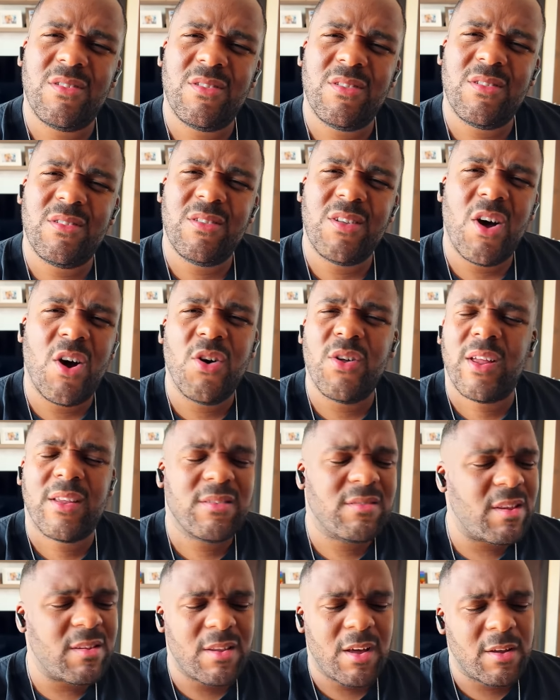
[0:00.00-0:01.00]
No,
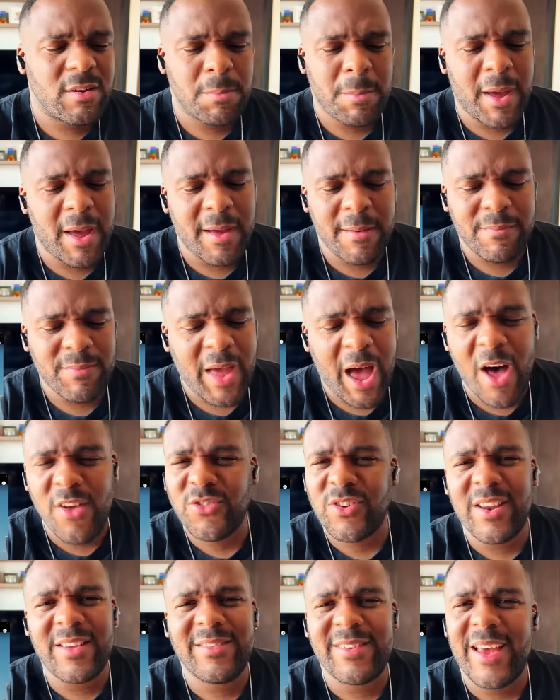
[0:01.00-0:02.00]
don't matter. I was
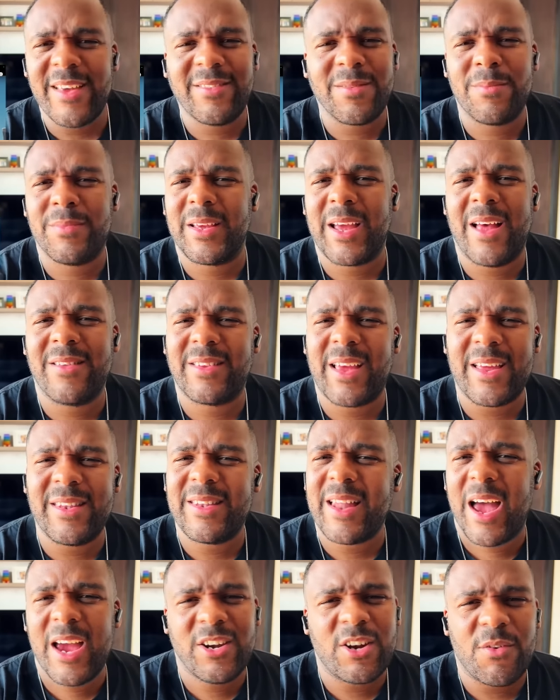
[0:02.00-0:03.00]
gonna say something. I was like,
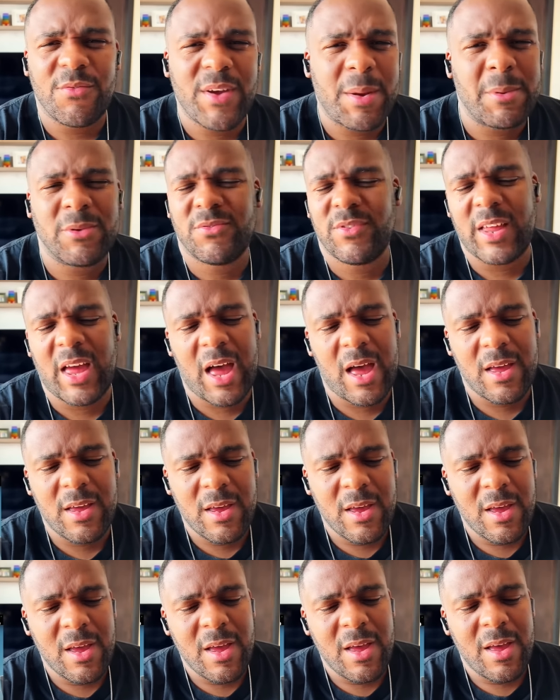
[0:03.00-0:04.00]
nah, you're not famous for that.
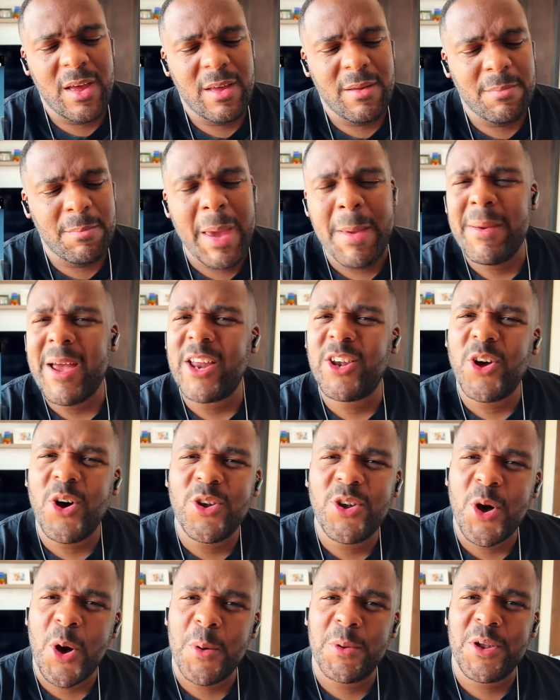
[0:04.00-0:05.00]
Maybe I don't
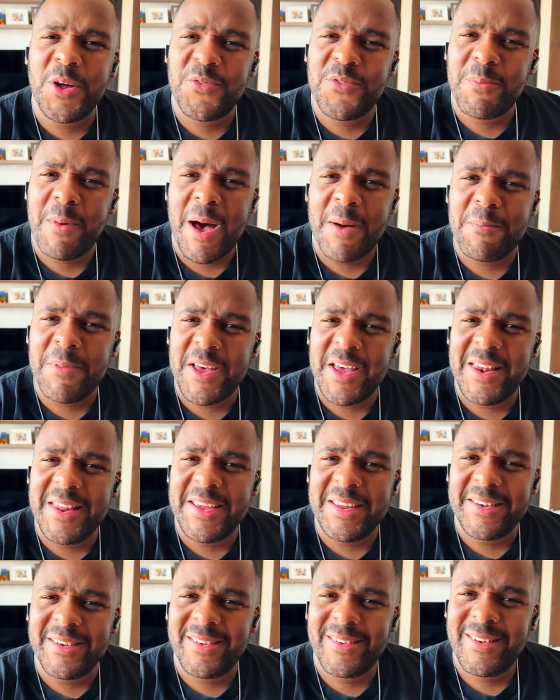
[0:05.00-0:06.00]
know enough about
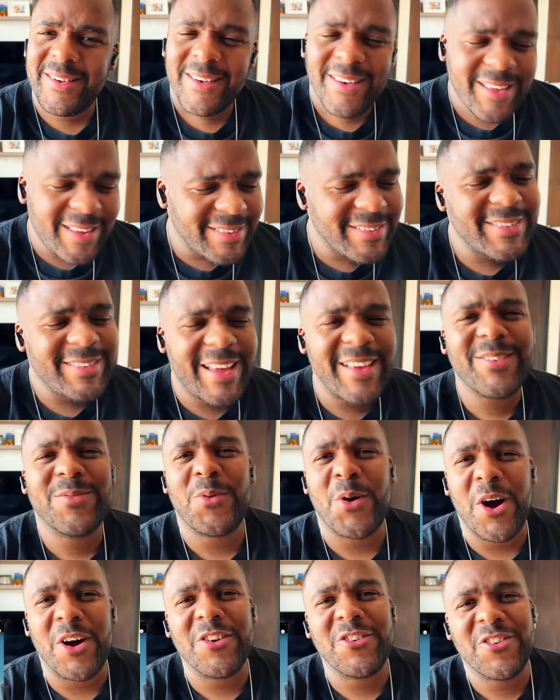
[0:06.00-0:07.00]
Berlin. Let's
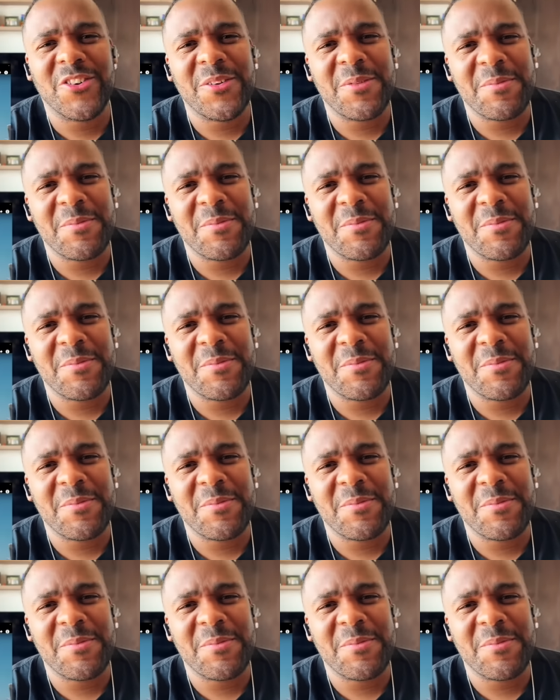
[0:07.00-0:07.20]
watch.